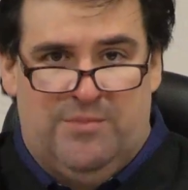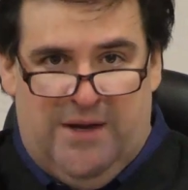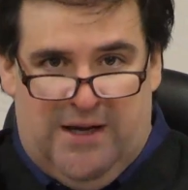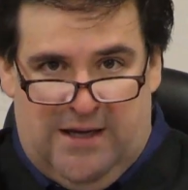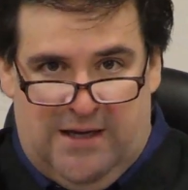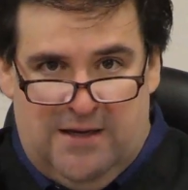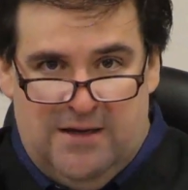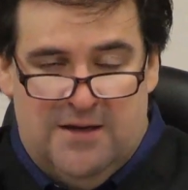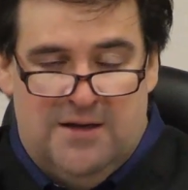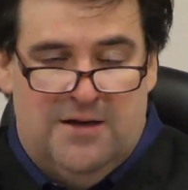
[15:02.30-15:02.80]
will
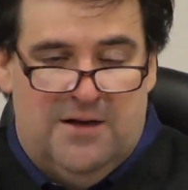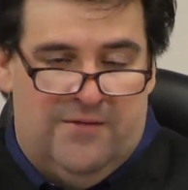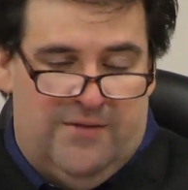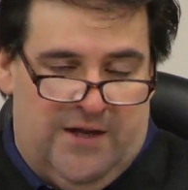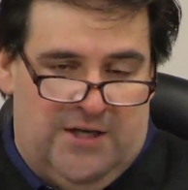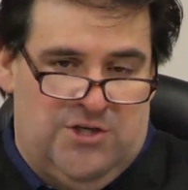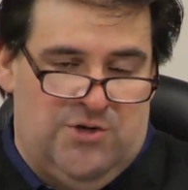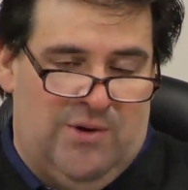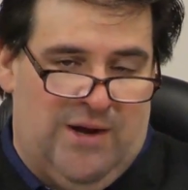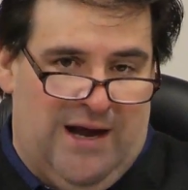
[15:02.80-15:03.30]
be
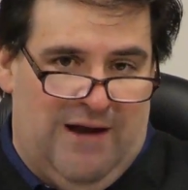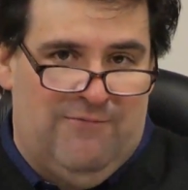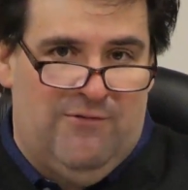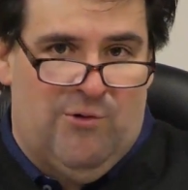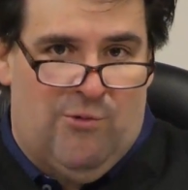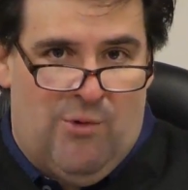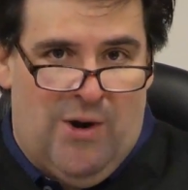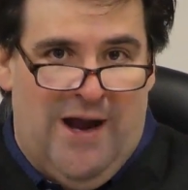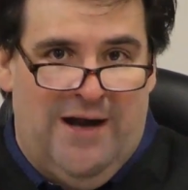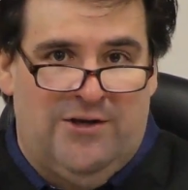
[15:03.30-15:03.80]
that you
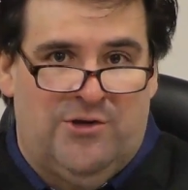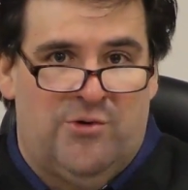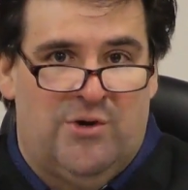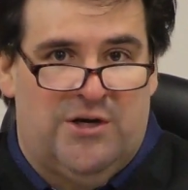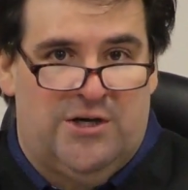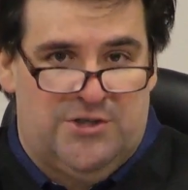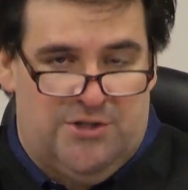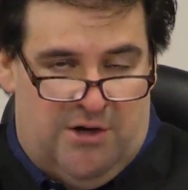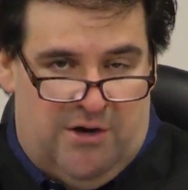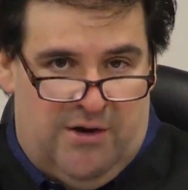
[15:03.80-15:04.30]
have the right
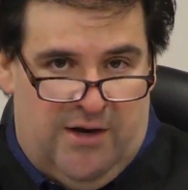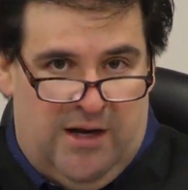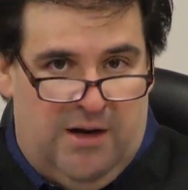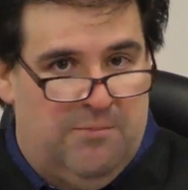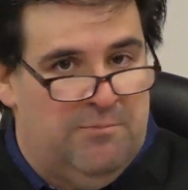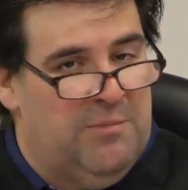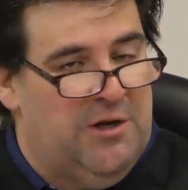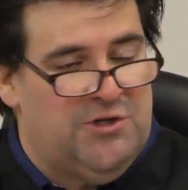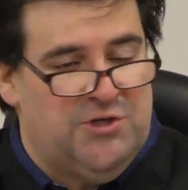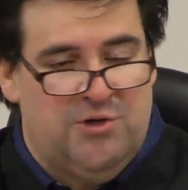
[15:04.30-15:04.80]
to an
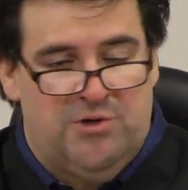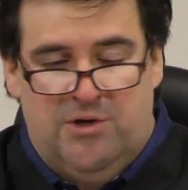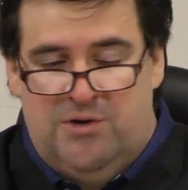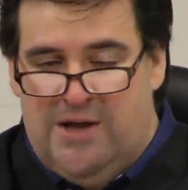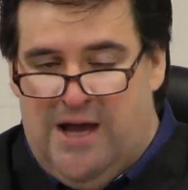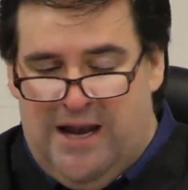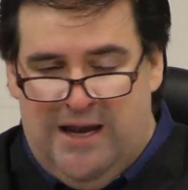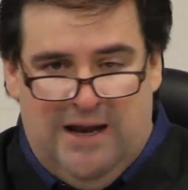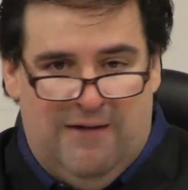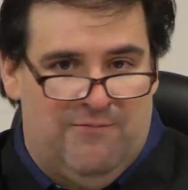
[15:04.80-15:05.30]
attorney, but you
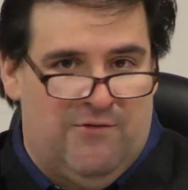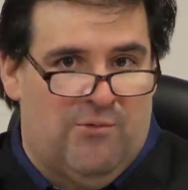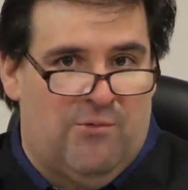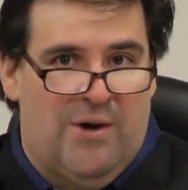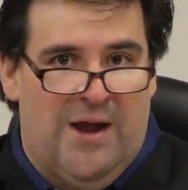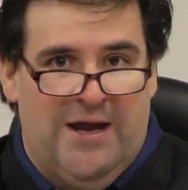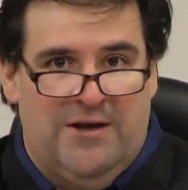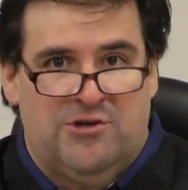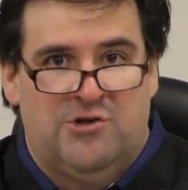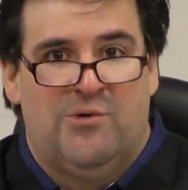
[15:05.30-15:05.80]
do not have the
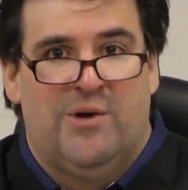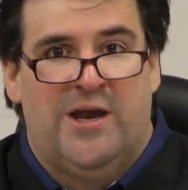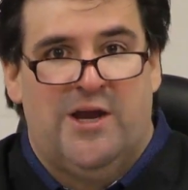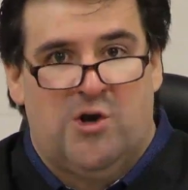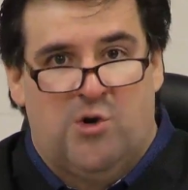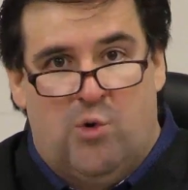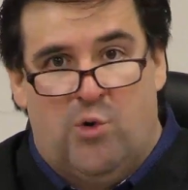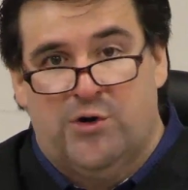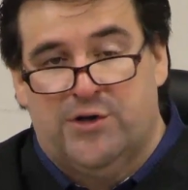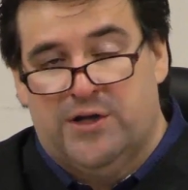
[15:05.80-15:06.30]
right to
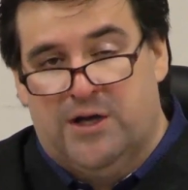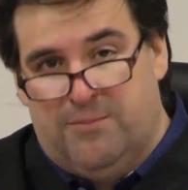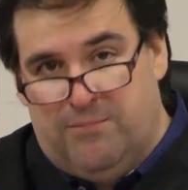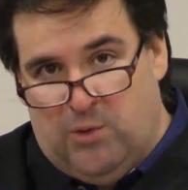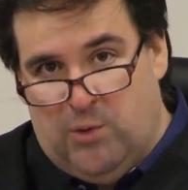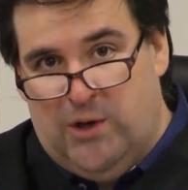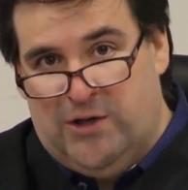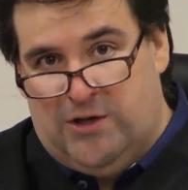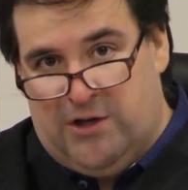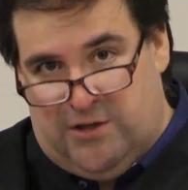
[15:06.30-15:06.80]
a
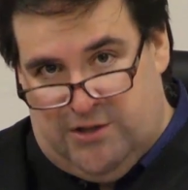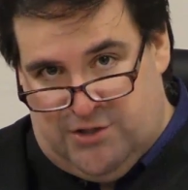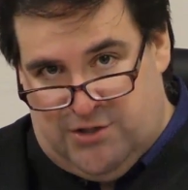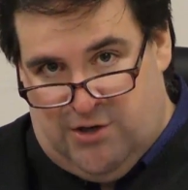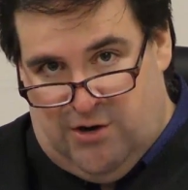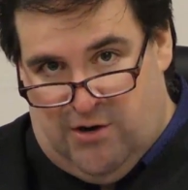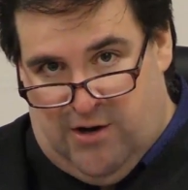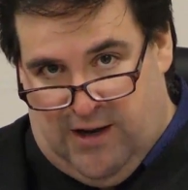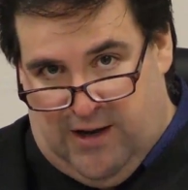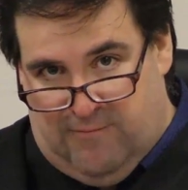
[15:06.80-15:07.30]
court-appointed
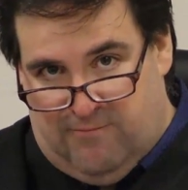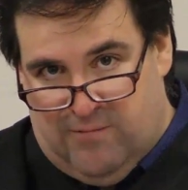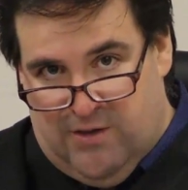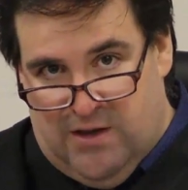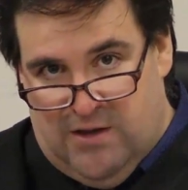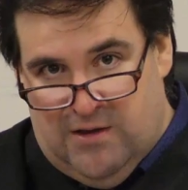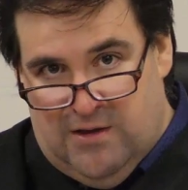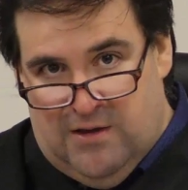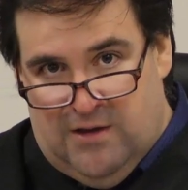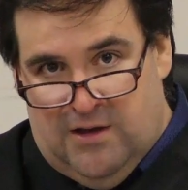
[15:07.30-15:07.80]
attorney.
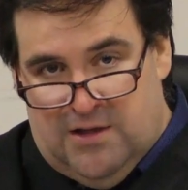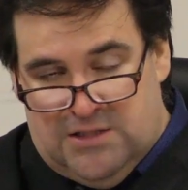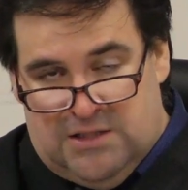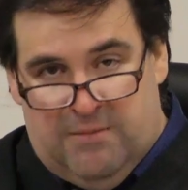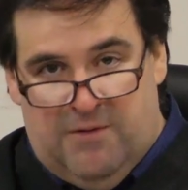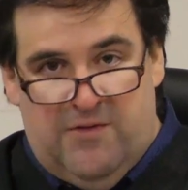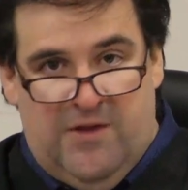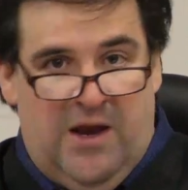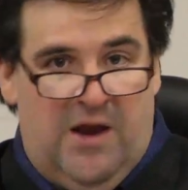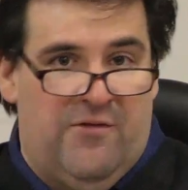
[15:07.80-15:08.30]

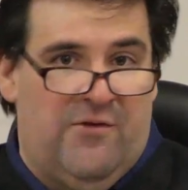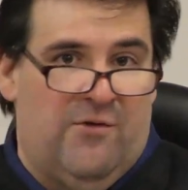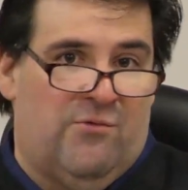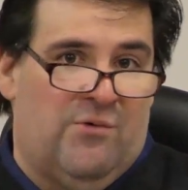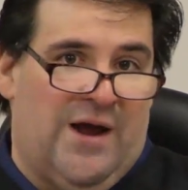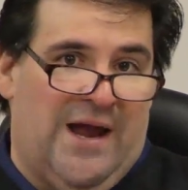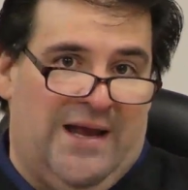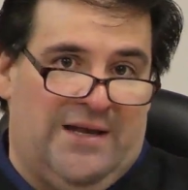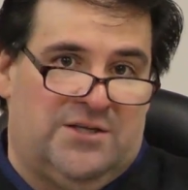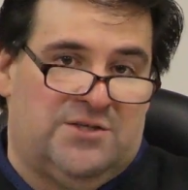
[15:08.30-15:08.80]
Some of the other
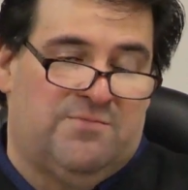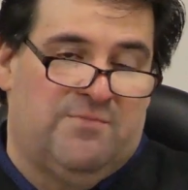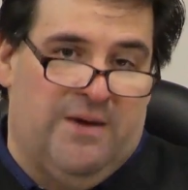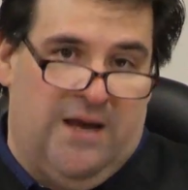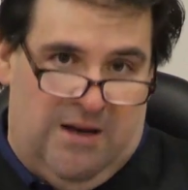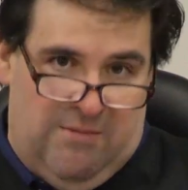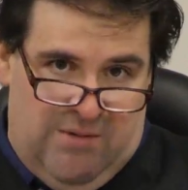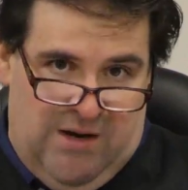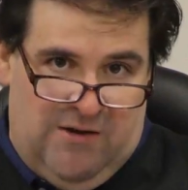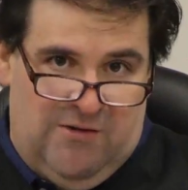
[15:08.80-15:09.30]
rights
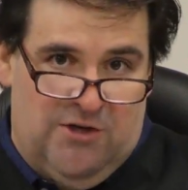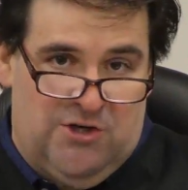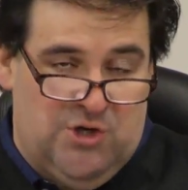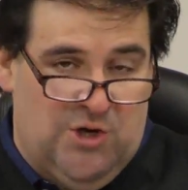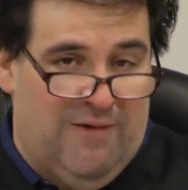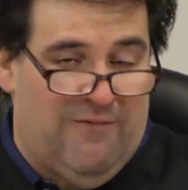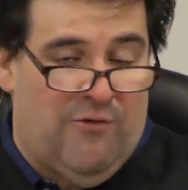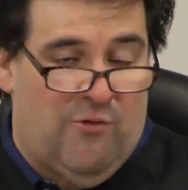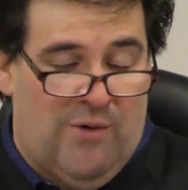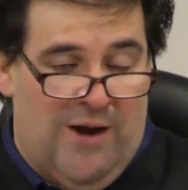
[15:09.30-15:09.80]
may be
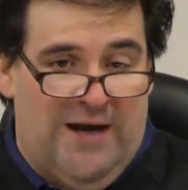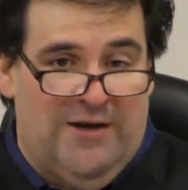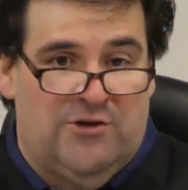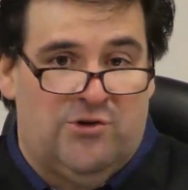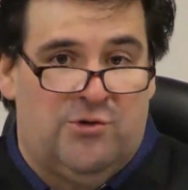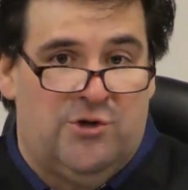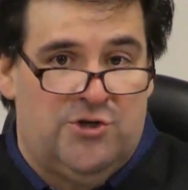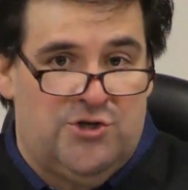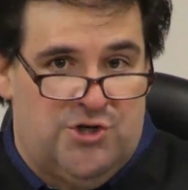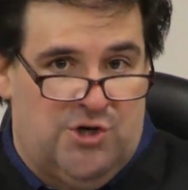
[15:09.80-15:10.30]
that you have a
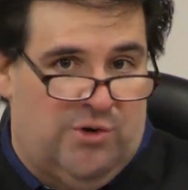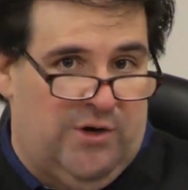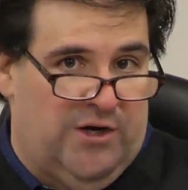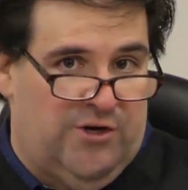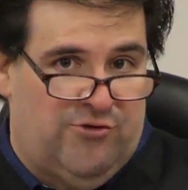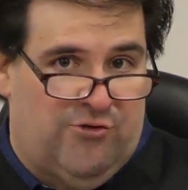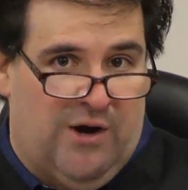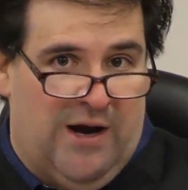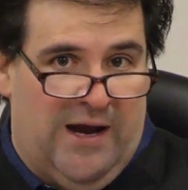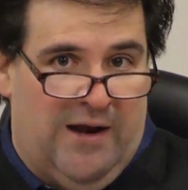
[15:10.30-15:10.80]
right to a
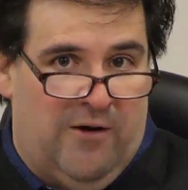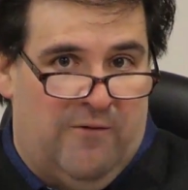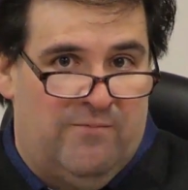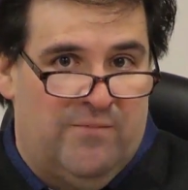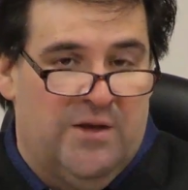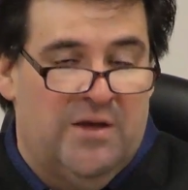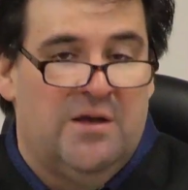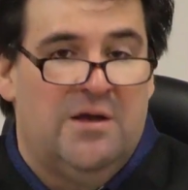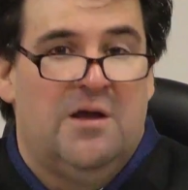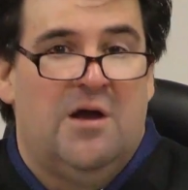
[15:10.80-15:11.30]
jury
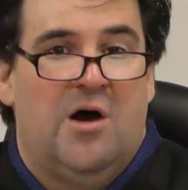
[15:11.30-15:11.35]
trial.